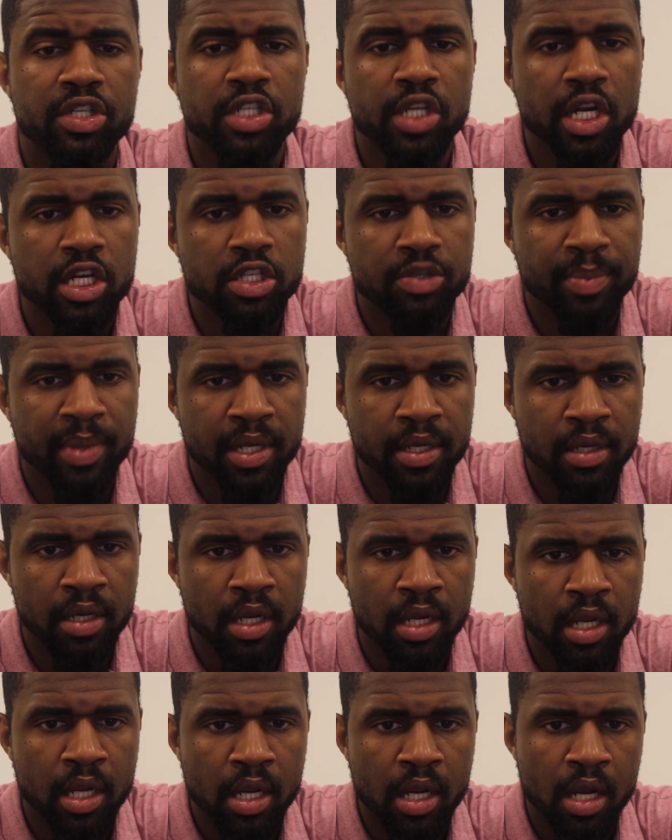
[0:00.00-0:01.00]
judgment
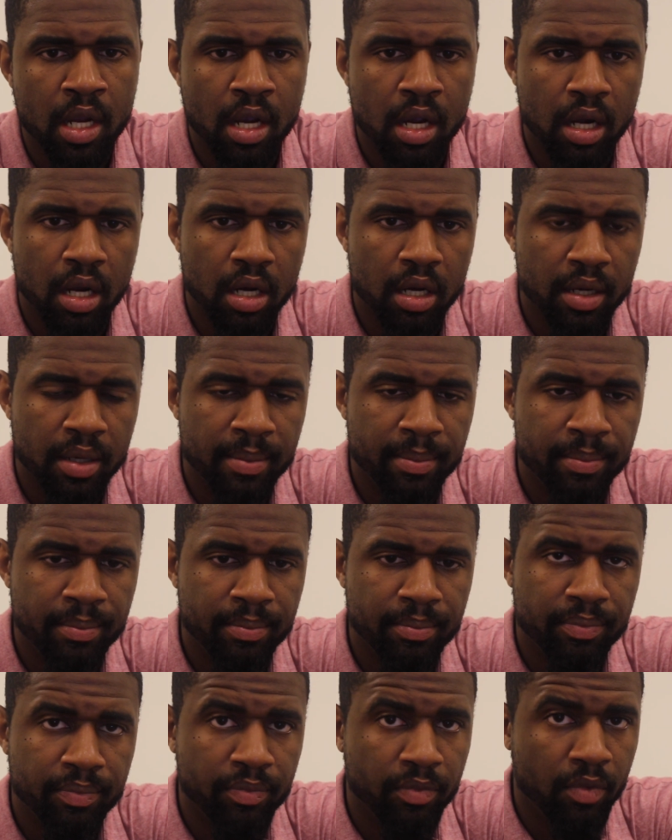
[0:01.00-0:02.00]

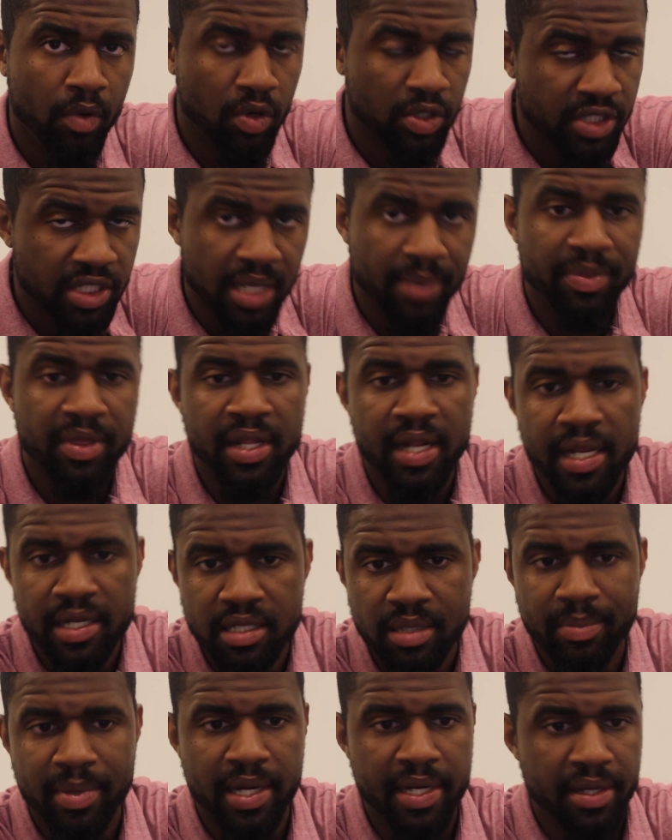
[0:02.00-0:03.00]
on something that
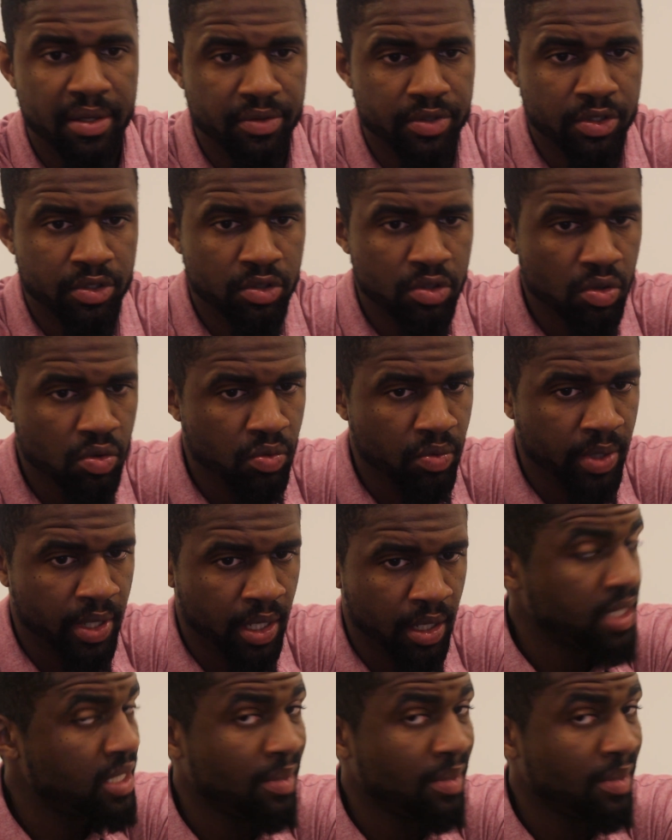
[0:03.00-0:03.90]
somebody else is doing.